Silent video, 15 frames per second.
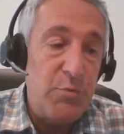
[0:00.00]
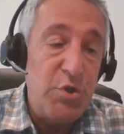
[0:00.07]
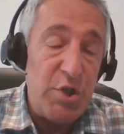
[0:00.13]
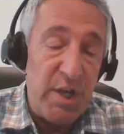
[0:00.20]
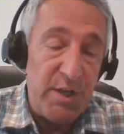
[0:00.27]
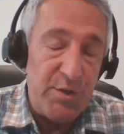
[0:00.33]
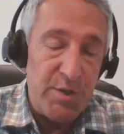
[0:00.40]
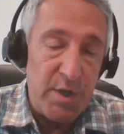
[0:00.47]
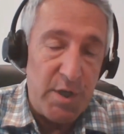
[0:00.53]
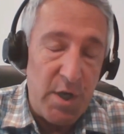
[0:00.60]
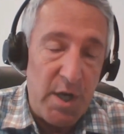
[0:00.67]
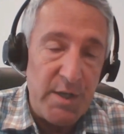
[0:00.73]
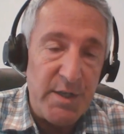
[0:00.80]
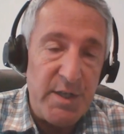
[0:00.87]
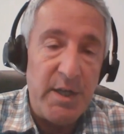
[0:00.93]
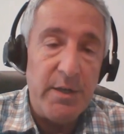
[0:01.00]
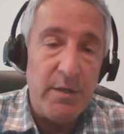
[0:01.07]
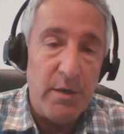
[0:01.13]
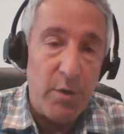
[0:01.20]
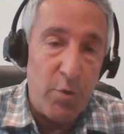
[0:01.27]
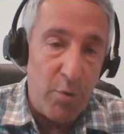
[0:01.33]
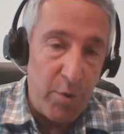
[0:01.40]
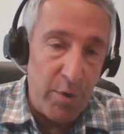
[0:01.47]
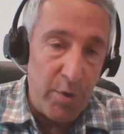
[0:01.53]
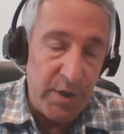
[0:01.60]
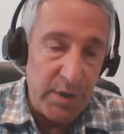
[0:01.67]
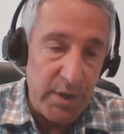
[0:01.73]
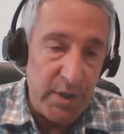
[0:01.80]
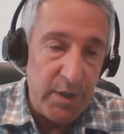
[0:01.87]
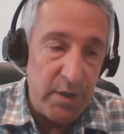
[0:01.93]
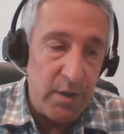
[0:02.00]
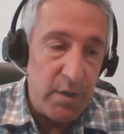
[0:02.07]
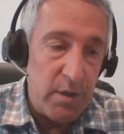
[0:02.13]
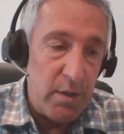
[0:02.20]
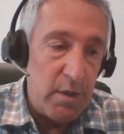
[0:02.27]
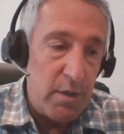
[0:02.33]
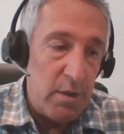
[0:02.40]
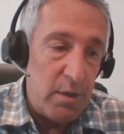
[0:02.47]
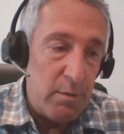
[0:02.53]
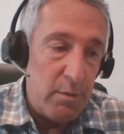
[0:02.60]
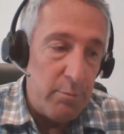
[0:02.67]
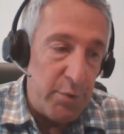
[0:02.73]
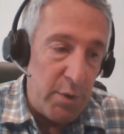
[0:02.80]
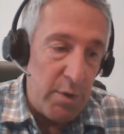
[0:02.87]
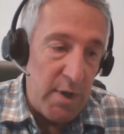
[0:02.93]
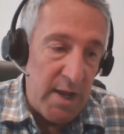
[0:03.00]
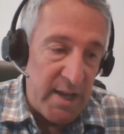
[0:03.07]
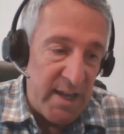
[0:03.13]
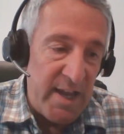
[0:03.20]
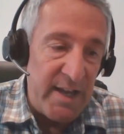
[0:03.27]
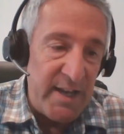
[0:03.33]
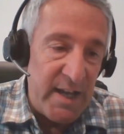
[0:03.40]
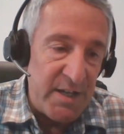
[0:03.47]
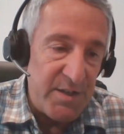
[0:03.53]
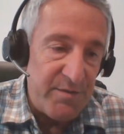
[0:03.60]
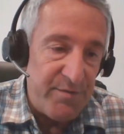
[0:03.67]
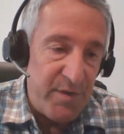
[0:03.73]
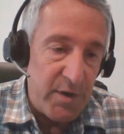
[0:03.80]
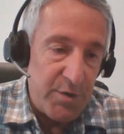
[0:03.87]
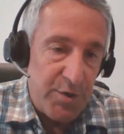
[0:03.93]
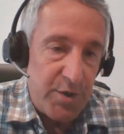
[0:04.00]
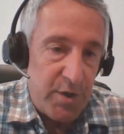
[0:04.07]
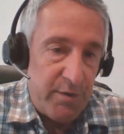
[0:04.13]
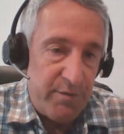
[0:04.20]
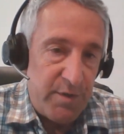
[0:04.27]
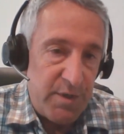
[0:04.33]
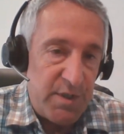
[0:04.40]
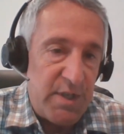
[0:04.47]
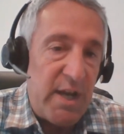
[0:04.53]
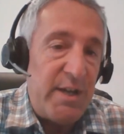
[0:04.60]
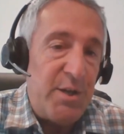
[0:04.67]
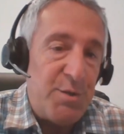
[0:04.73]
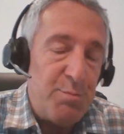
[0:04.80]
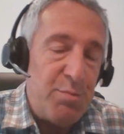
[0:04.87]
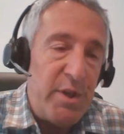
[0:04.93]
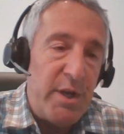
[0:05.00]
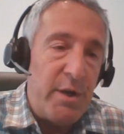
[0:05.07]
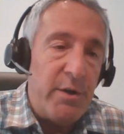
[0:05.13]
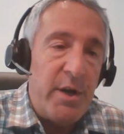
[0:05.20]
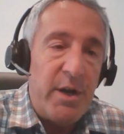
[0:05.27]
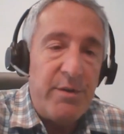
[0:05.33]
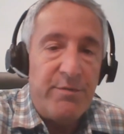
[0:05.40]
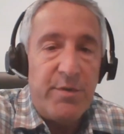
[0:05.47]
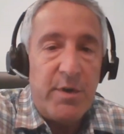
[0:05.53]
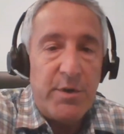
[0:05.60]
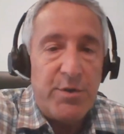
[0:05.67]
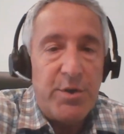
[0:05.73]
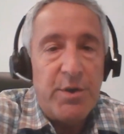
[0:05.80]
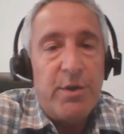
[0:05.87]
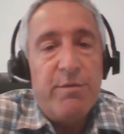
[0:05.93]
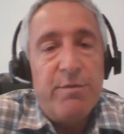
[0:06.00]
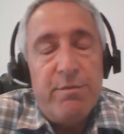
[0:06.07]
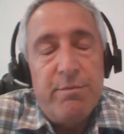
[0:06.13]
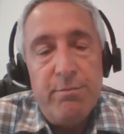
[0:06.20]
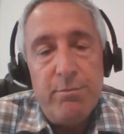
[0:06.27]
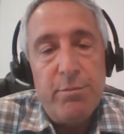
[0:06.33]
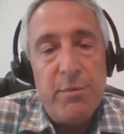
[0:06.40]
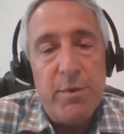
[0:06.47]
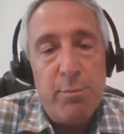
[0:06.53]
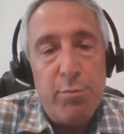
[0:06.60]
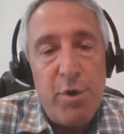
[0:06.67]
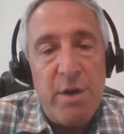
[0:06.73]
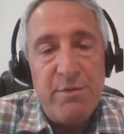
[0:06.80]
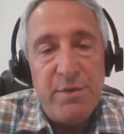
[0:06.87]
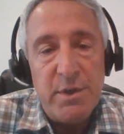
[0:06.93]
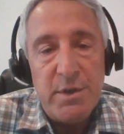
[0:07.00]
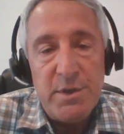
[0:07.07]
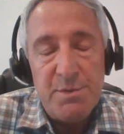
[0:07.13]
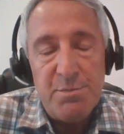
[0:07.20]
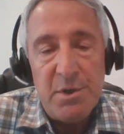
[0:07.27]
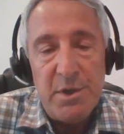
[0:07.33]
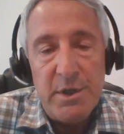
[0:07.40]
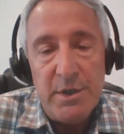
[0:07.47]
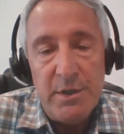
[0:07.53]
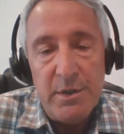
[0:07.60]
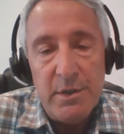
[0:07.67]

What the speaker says: change the content accordingly. But again, that's a function of the signage player, not a function of the Bravia display.